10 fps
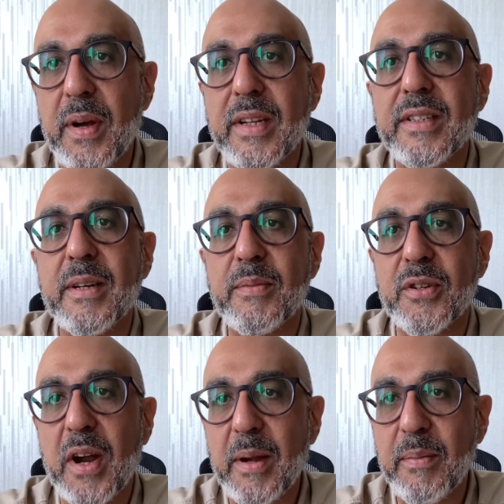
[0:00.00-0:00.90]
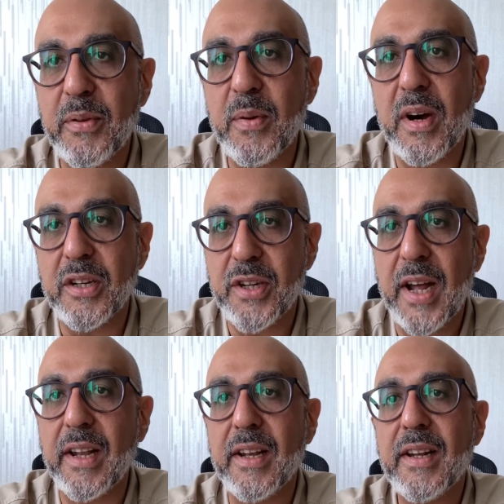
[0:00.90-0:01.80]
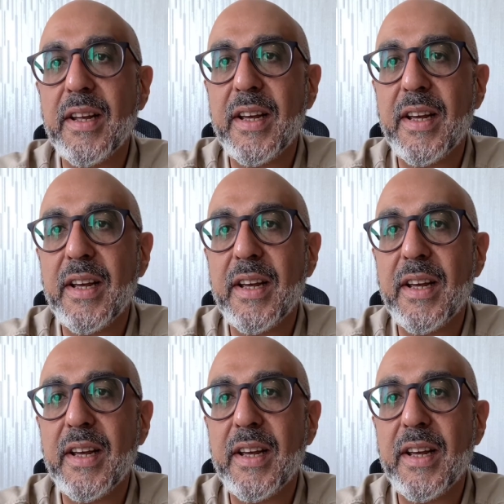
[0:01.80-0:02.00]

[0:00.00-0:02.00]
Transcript: and subscribe to our channel